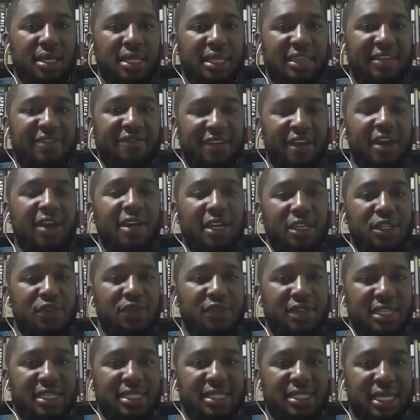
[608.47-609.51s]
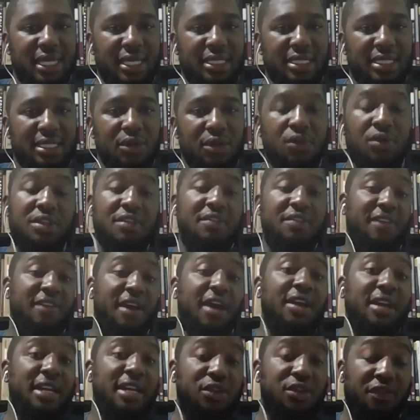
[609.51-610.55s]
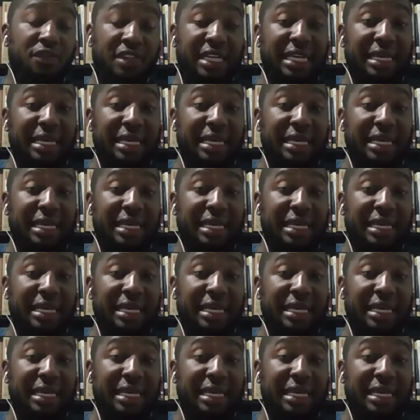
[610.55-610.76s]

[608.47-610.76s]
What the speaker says: the violence of the state or the violence of